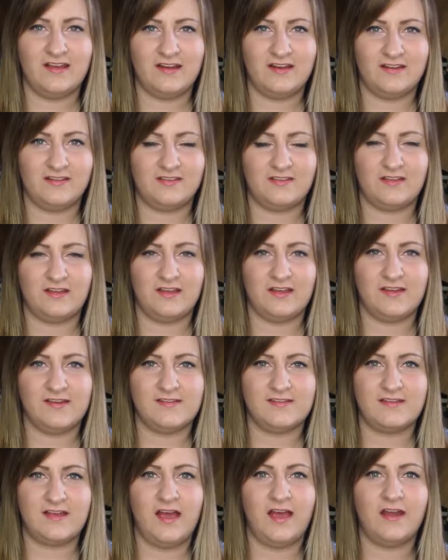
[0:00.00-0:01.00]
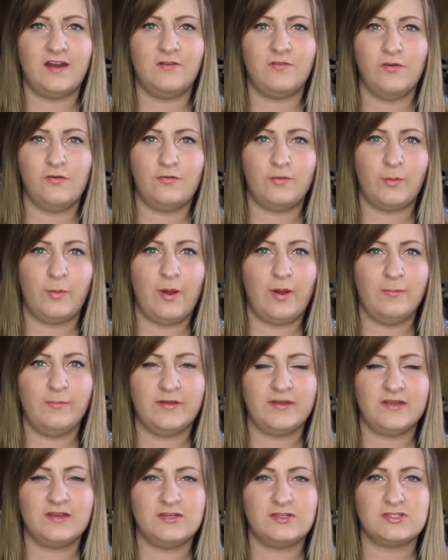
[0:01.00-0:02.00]
and it's like it's kind of
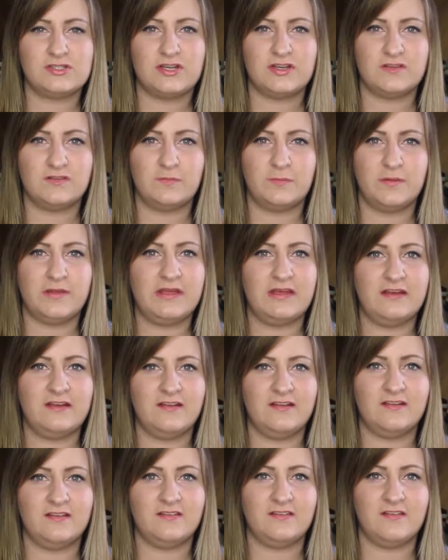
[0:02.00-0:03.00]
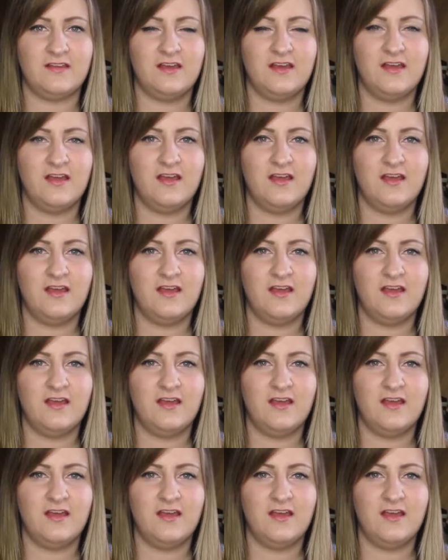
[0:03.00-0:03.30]
overwhelming just because